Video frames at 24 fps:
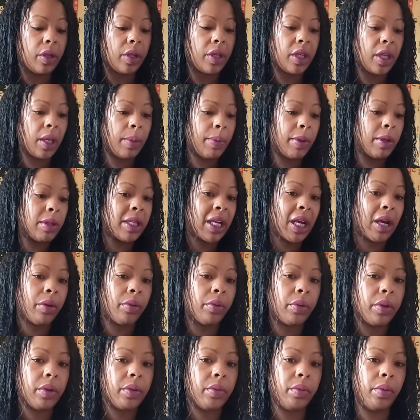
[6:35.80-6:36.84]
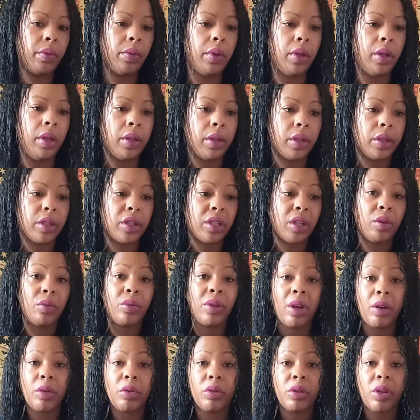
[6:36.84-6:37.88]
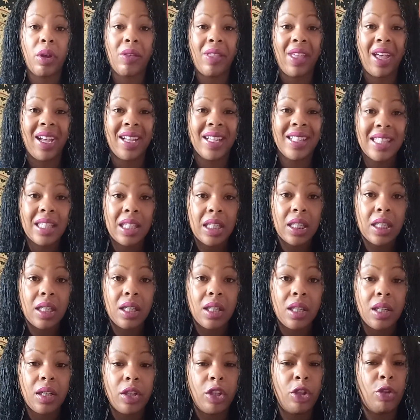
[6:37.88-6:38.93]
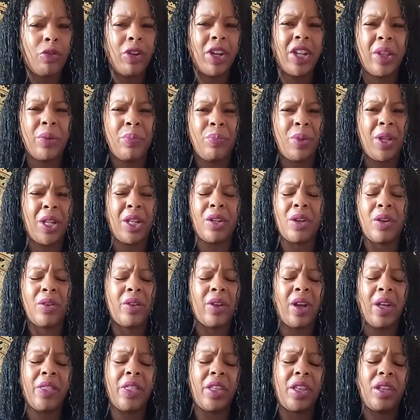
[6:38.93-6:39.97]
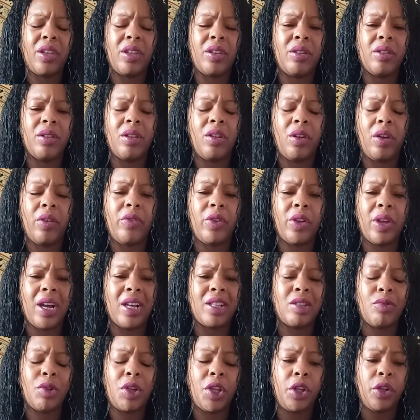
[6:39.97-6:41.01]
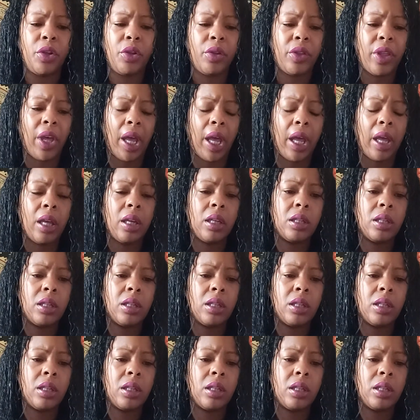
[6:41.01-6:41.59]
keep you down. So now you know that. You've already been, I think a lot of you guys already knew that.